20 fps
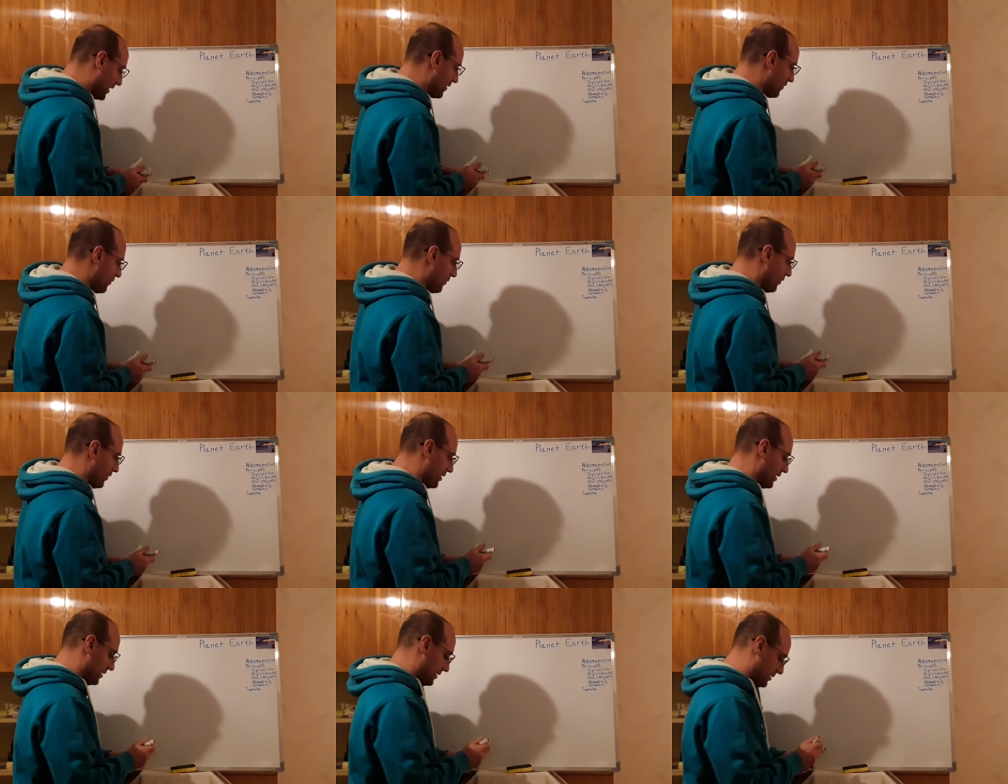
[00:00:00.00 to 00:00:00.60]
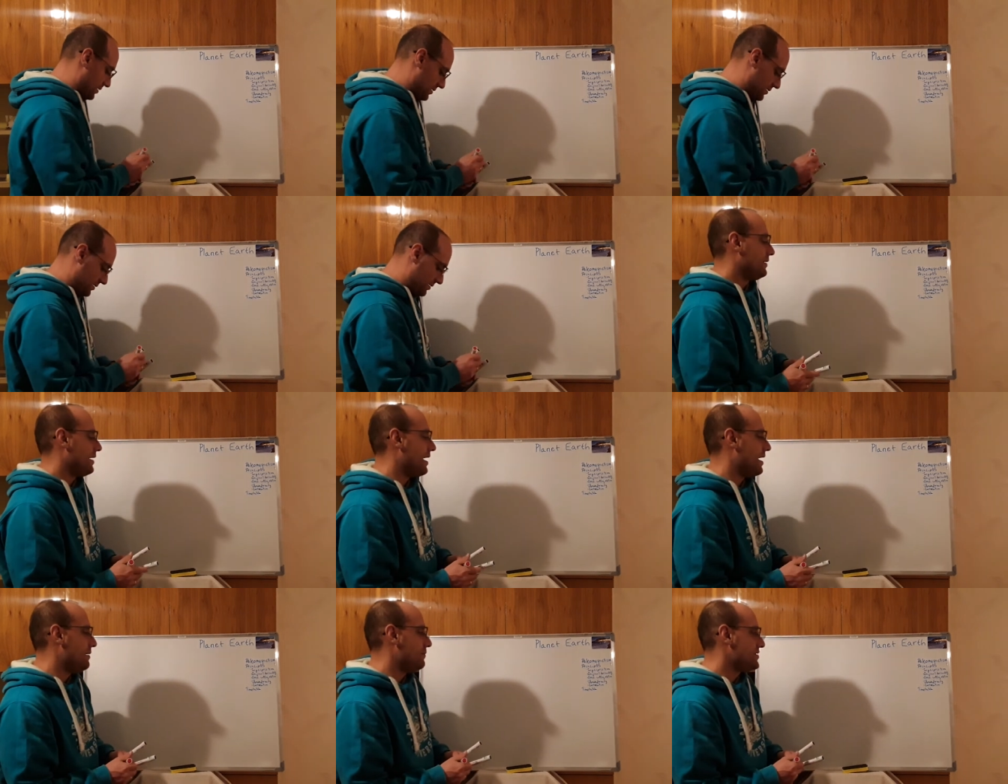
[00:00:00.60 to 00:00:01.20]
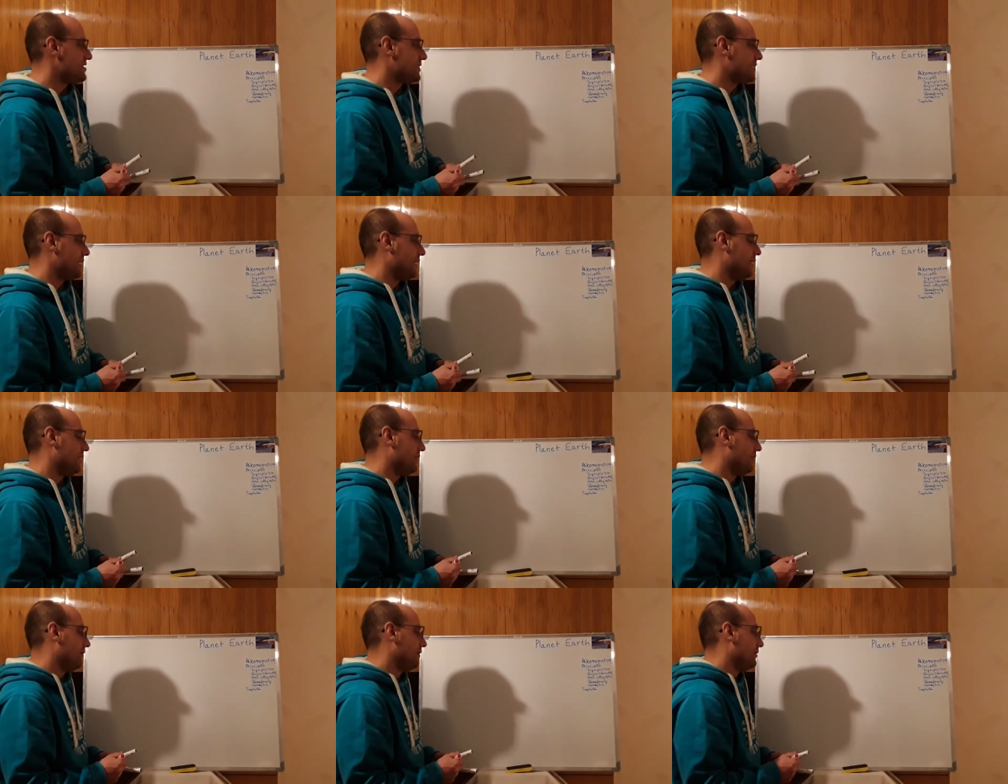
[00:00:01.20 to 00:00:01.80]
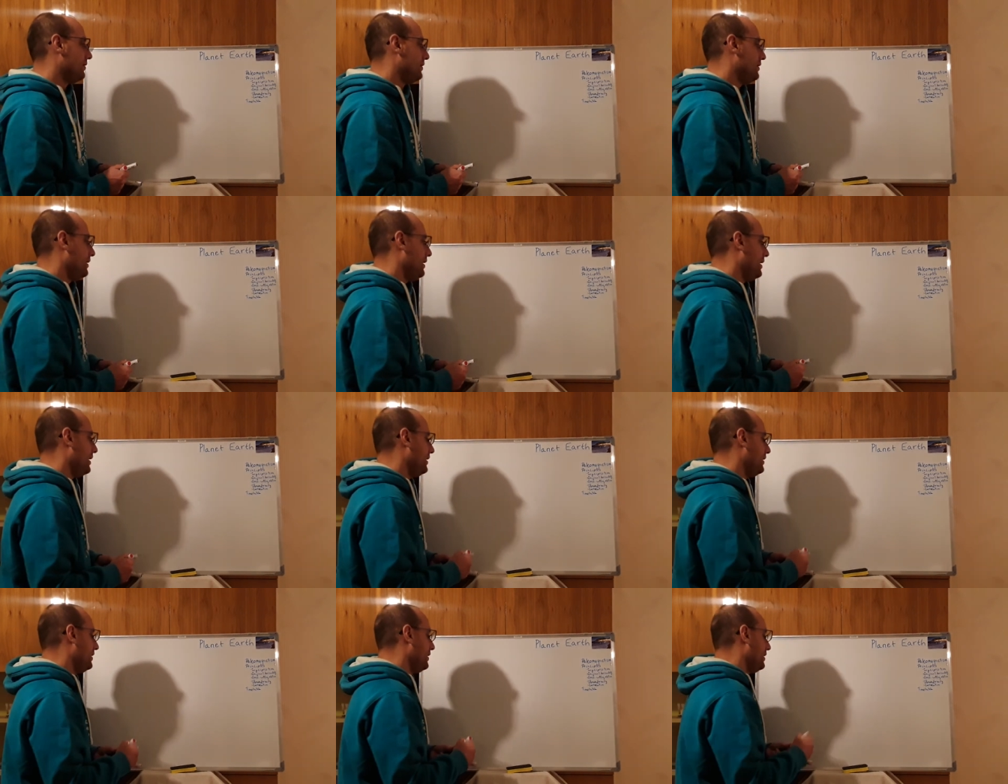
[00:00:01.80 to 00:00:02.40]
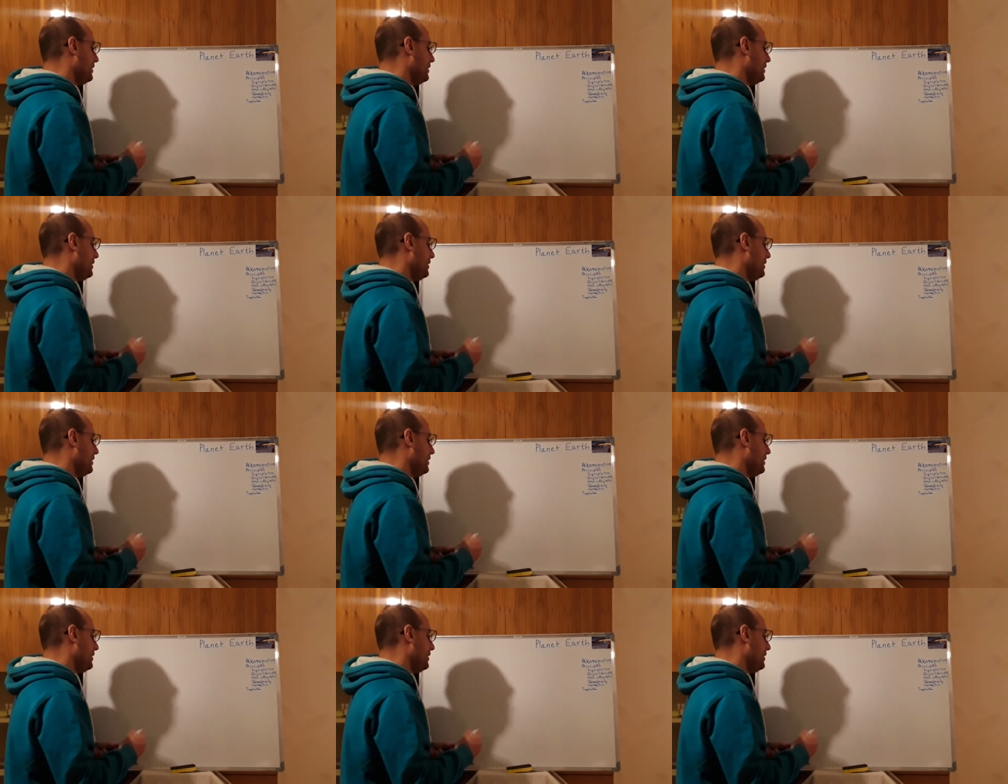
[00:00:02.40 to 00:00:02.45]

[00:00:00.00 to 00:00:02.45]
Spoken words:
or time scale. And